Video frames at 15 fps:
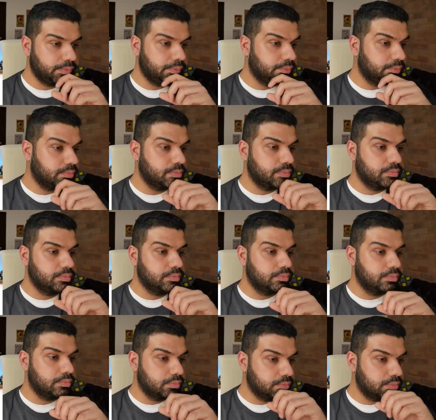
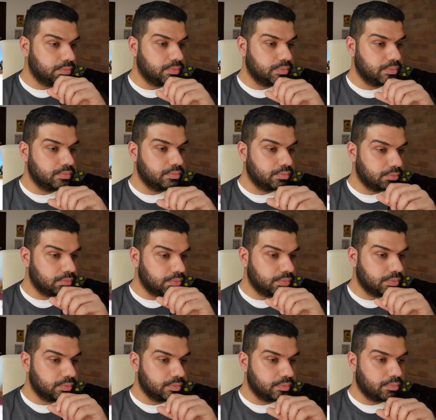
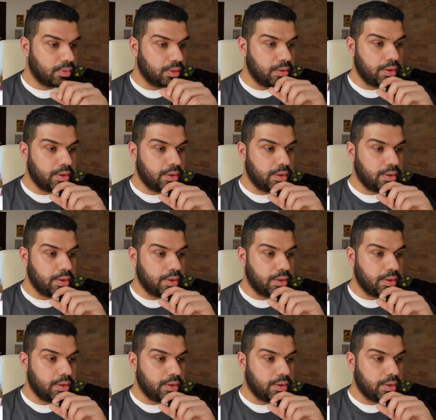[no speech]